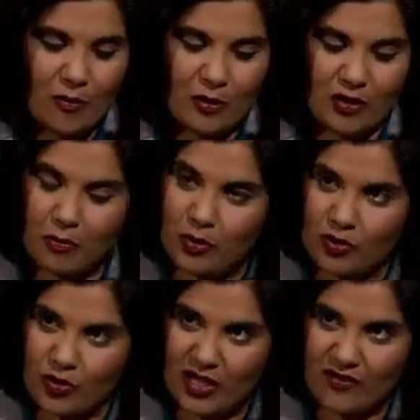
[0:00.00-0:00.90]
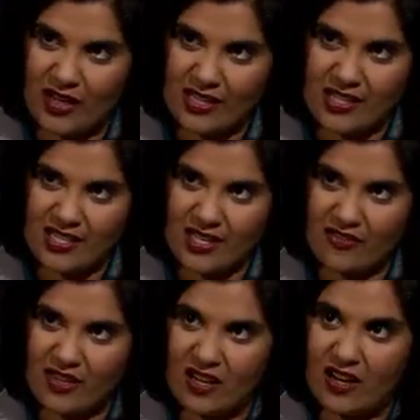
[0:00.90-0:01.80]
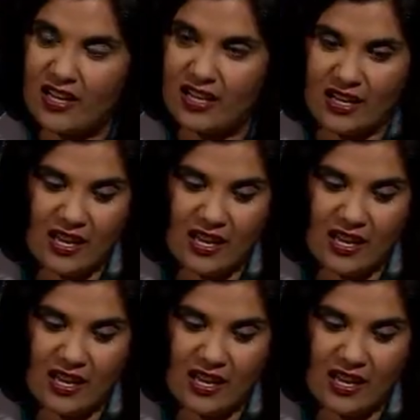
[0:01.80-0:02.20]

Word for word: about the Moon Treaty of 1979 and,